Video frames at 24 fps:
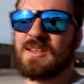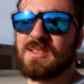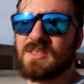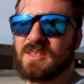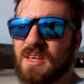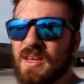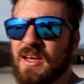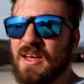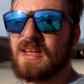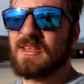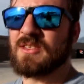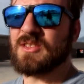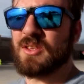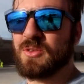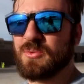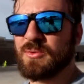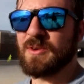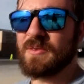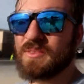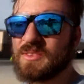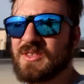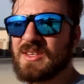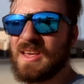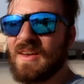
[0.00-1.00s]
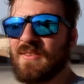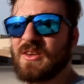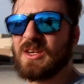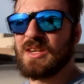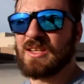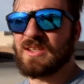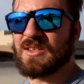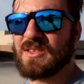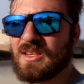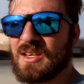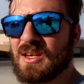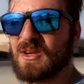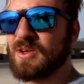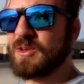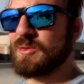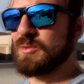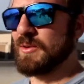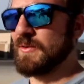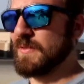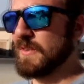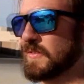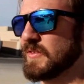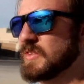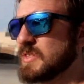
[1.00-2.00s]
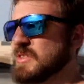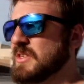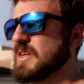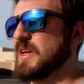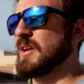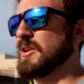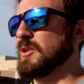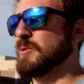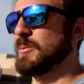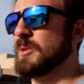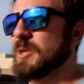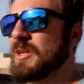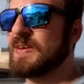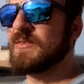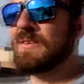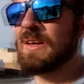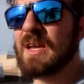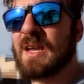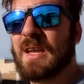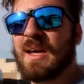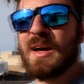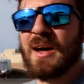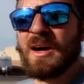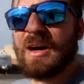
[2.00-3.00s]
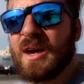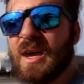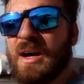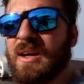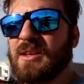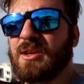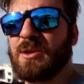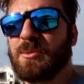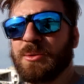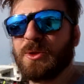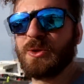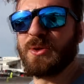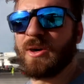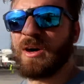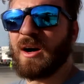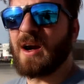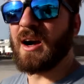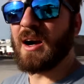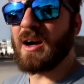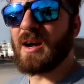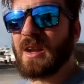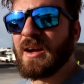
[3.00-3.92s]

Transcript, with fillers: It's a, it's a three seventy Z or three fifty Z, I do believe, a little blue car.